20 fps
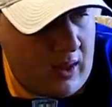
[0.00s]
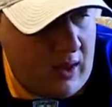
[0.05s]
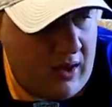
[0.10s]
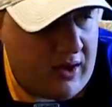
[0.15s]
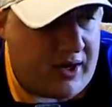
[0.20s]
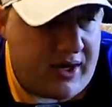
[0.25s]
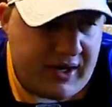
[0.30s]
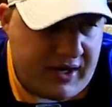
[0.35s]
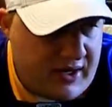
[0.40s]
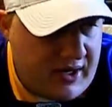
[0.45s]

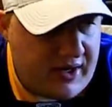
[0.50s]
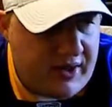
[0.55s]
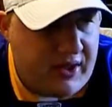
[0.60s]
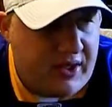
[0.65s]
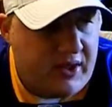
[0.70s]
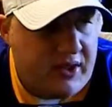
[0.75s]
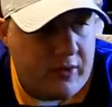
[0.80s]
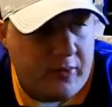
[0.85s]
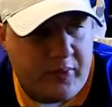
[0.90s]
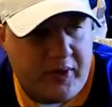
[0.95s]
Again, I
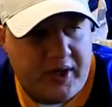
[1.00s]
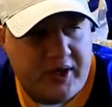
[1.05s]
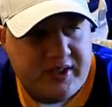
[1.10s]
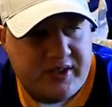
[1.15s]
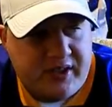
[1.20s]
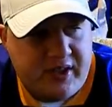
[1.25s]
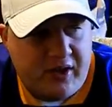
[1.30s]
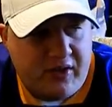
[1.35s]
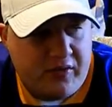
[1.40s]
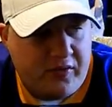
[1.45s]
think their
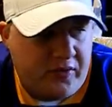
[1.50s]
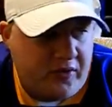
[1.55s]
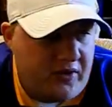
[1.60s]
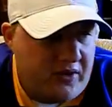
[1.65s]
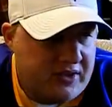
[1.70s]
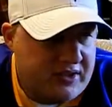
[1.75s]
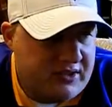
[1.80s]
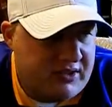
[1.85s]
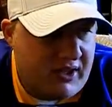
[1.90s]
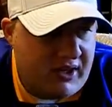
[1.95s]
biggest
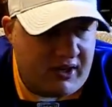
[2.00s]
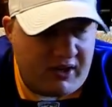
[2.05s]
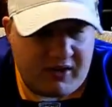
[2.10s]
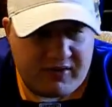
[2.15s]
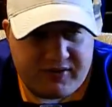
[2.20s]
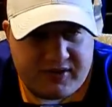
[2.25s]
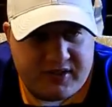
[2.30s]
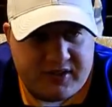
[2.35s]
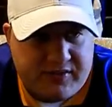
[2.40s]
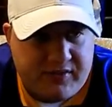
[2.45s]
downfall is that
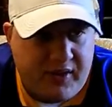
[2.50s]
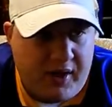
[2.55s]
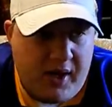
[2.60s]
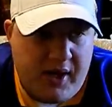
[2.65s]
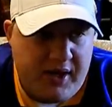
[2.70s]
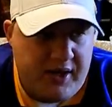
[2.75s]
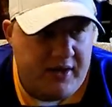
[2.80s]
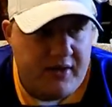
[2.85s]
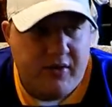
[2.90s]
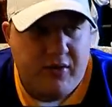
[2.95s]
offensive
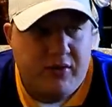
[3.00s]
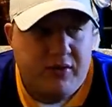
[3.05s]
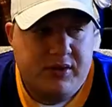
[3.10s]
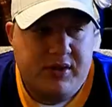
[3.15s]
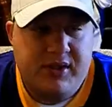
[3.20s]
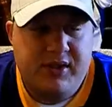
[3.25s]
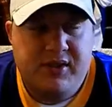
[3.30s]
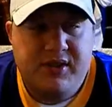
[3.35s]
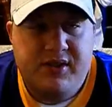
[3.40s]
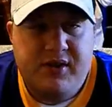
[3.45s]
line and who's
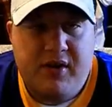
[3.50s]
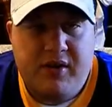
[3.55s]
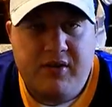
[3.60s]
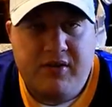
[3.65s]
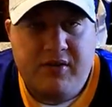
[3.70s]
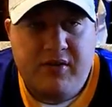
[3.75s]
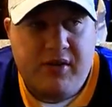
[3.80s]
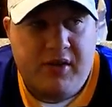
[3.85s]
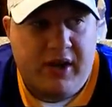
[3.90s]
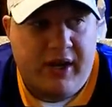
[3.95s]
going to
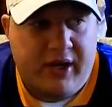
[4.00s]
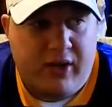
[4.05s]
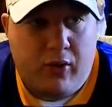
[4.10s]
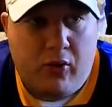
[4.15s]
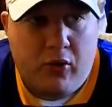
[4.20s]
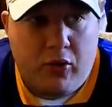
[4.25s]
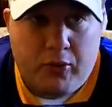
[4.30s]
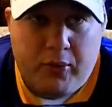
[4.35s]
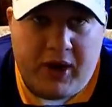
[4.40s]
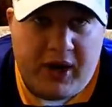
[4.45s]
start at
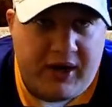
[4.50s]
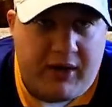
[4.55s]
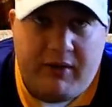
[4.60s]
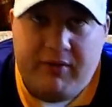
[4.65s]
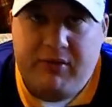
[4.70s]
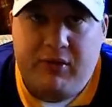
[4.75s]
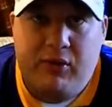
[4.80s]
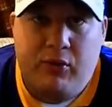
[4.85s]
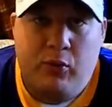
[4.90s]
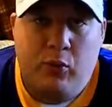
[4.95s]
quarterback
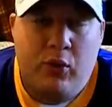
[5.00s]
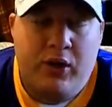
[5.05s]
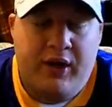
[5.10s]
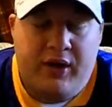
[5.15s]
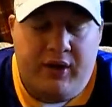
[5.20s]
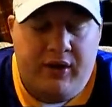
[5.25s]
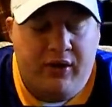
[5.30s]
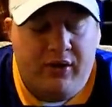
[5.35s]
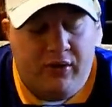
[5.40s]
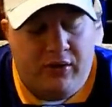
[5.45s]
every
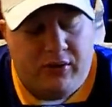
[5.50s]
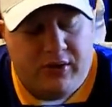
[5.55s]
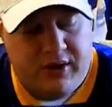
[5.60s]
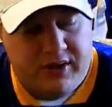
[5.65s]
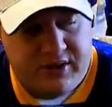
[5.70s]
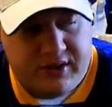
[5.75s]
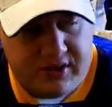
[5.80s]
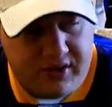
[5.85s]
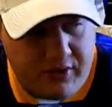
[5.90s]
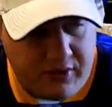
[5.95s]
week,
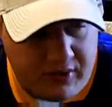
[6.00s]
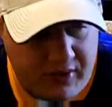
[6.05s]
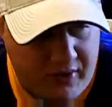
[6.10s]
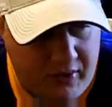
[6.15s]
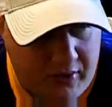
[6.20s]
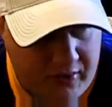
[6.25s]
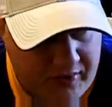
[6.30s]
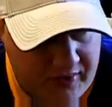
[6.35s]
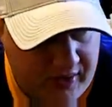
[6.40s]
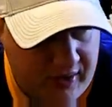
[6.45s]
because you don't know
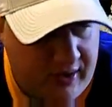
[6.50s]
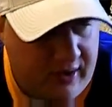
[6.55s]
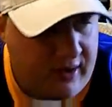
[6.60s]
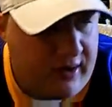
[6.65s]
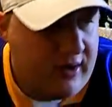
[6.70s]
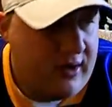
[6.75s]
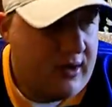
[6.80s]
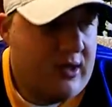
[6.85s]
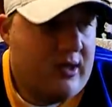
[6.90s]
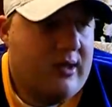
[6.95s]
over
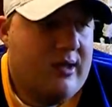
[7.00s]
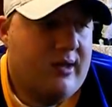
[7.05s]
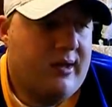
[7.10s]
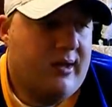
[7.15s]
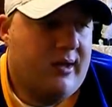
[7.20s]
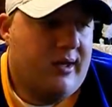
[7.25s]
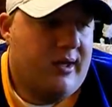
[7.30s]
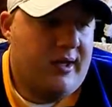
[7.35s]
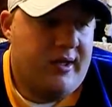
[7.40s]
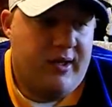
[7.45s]
there.
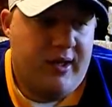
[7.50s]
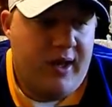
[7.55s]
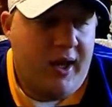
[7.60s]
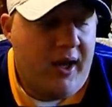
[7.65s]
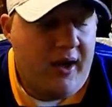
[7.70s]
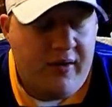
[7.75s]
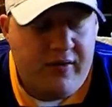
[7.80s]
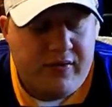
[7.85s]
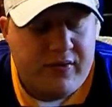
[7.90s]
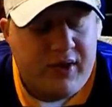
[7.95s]
And they
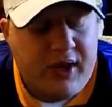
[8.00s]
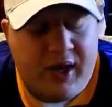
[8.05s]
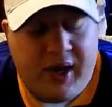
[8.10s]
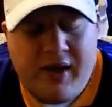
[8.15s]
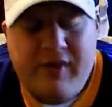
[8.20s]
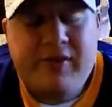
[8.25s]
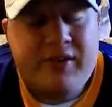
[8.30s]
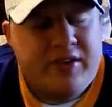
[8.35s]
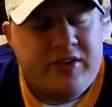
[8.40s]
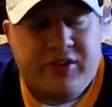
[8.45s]
have
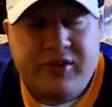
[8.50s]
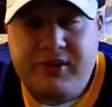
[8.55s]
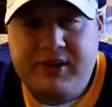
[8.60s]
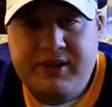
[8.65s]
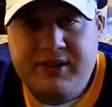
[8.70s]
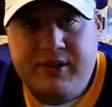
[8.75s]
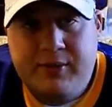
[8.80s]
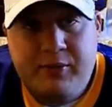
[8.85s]
injuries.